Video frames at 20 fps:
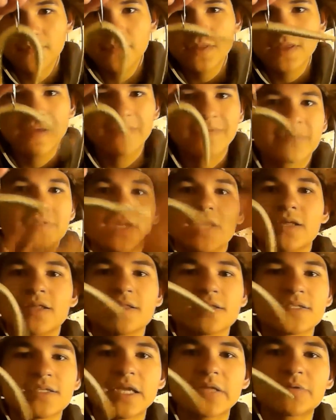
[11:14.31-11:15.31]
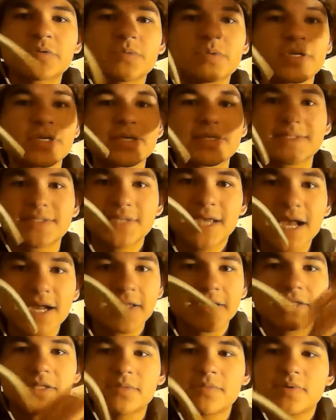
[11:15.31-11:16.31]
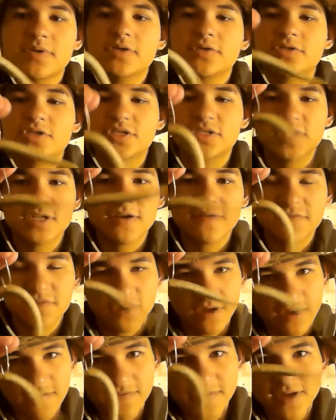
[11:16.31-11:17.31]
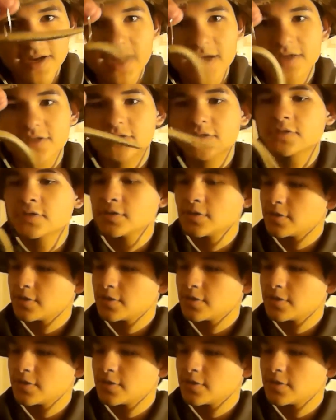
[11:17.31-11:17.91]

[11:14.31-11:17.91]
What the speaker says: If it's not, it doesn't have to be exactly in the middle, just enough to have that action.